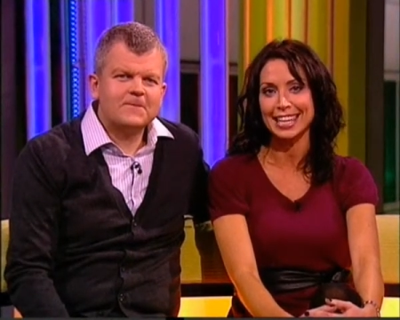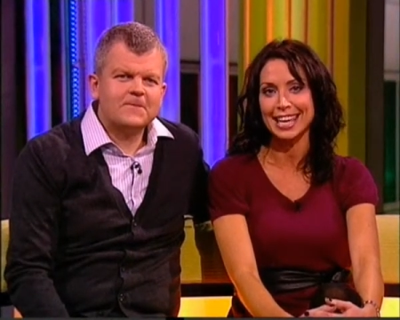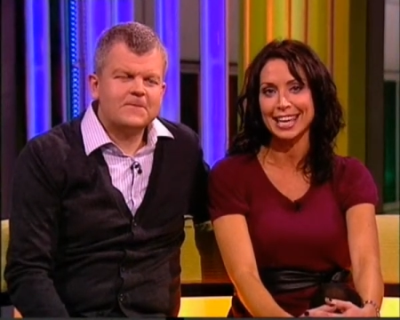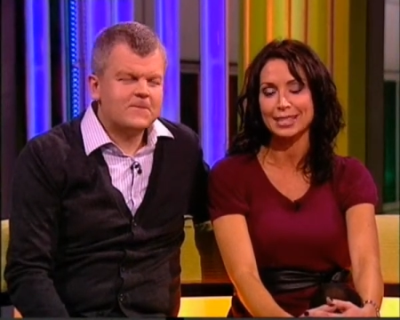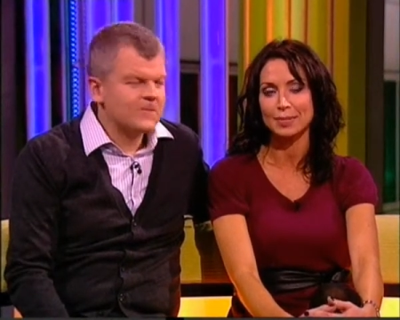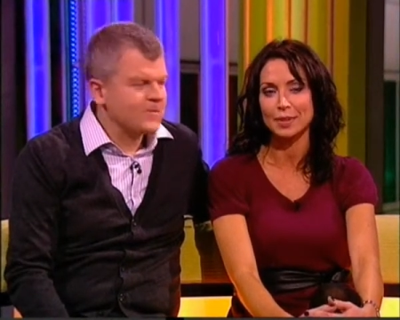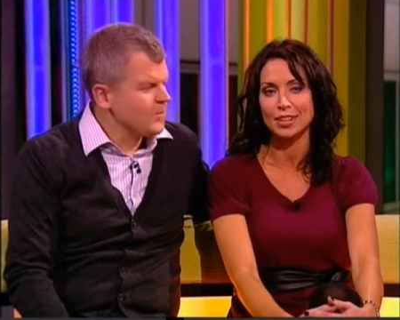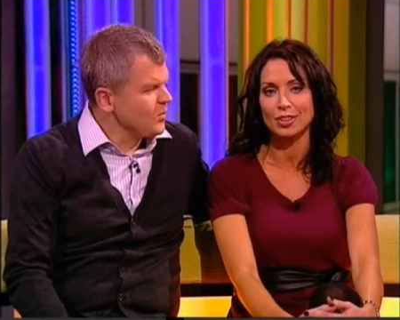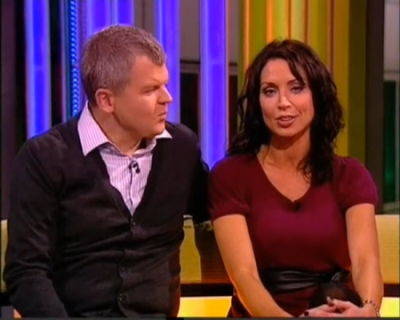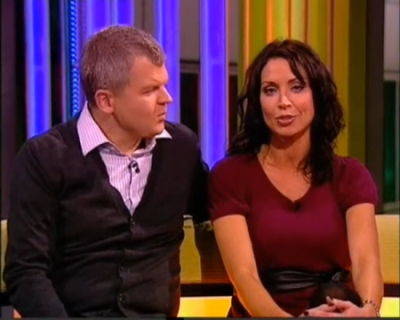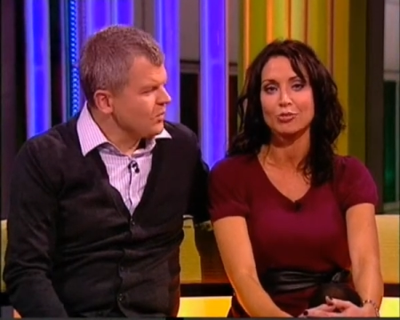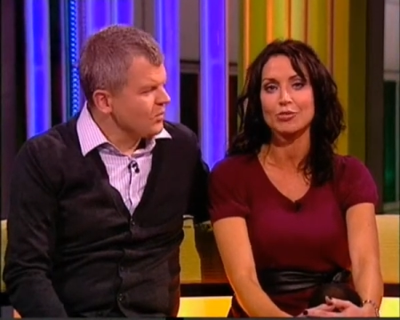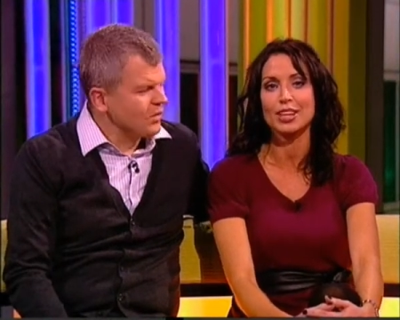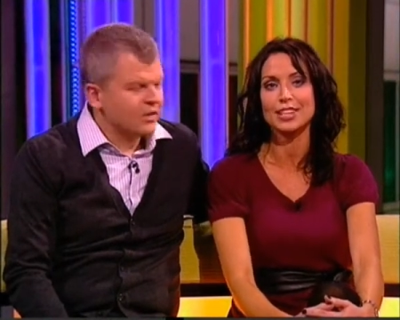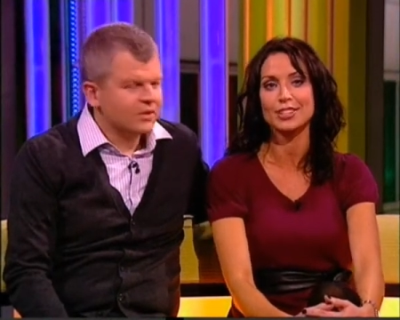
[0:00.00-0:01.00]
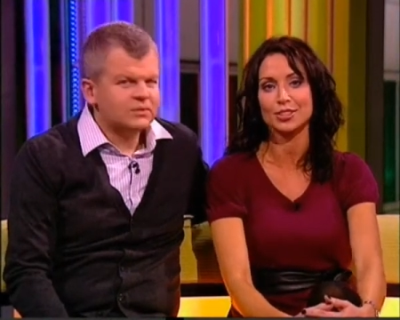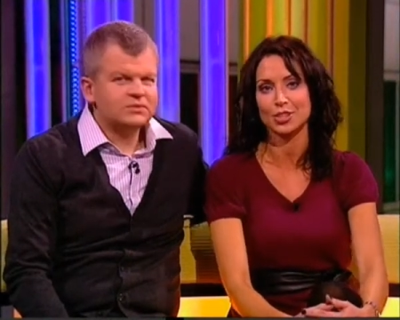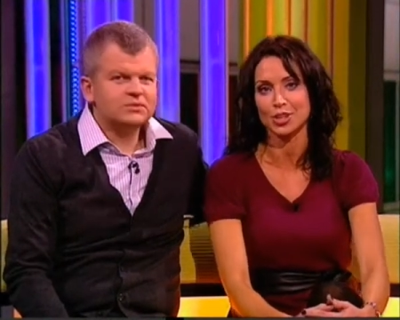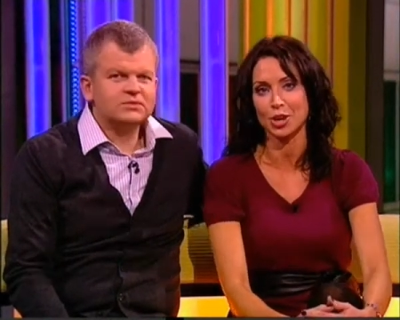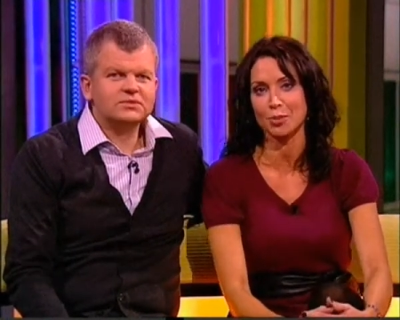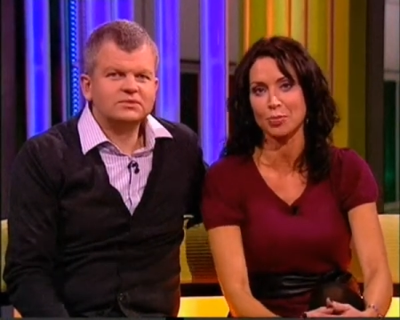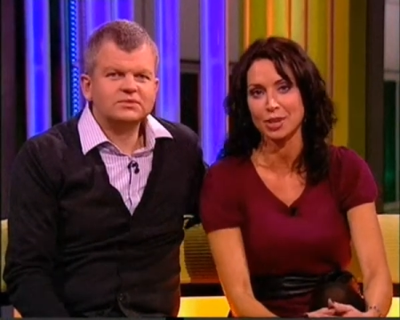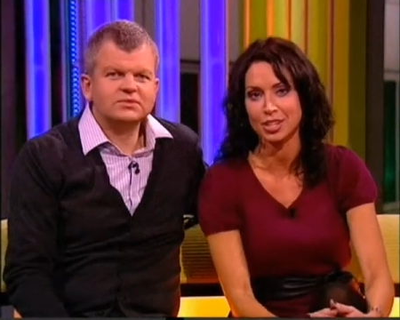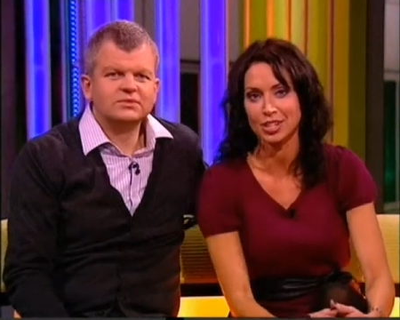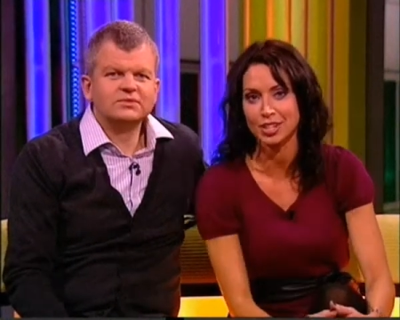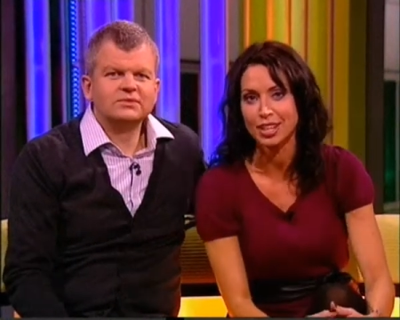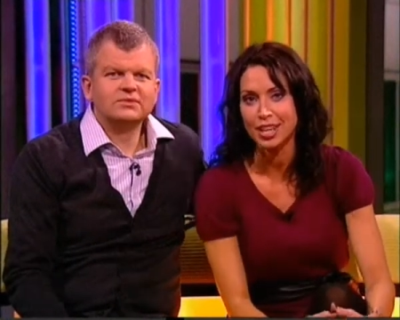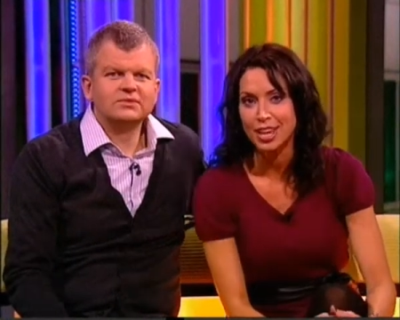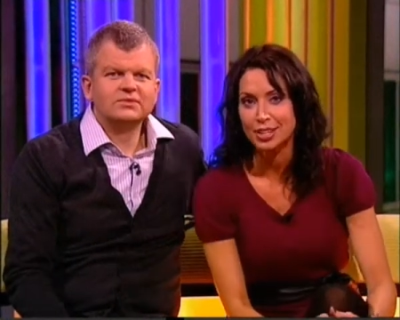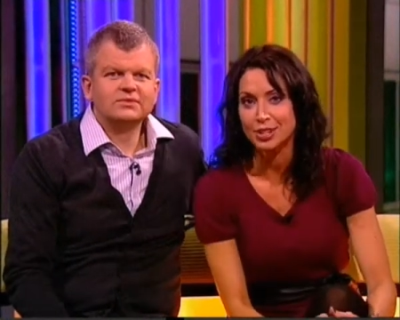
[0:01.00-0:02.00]
Speaker 1: He has been on a razor-sharp
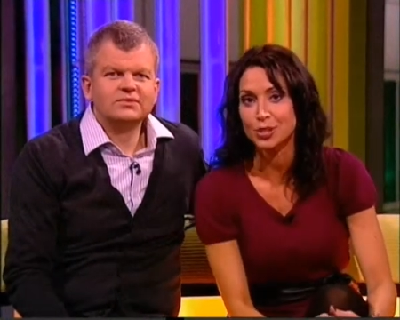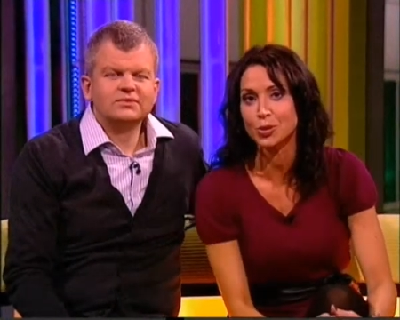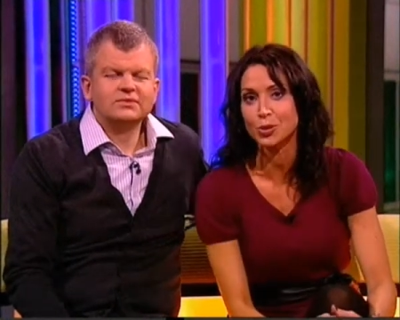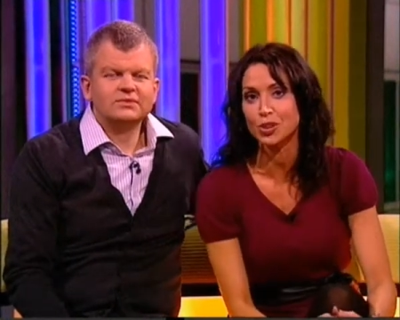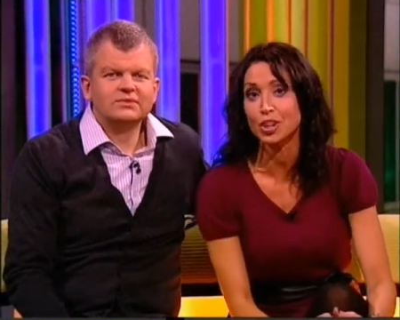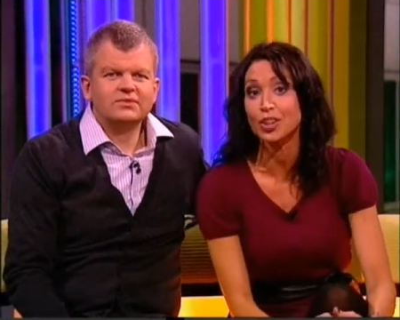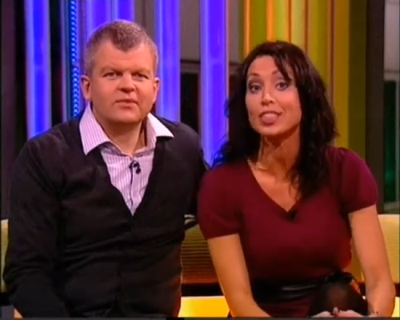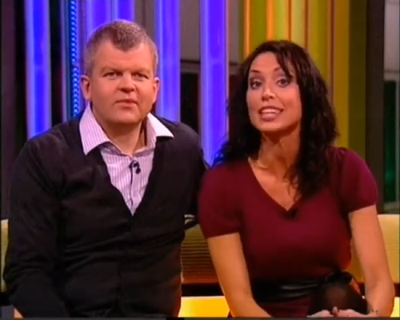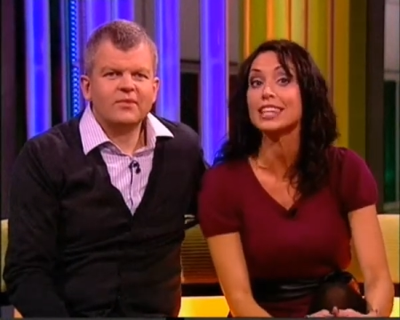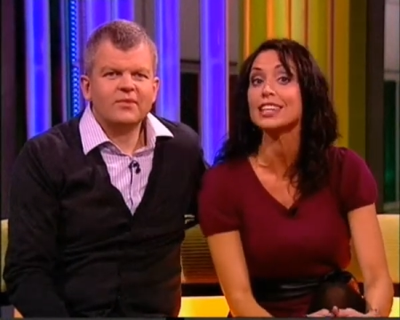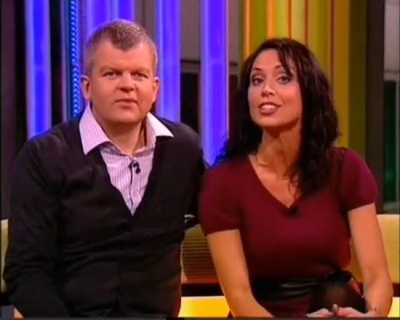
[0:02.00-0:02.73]
mission to sort out the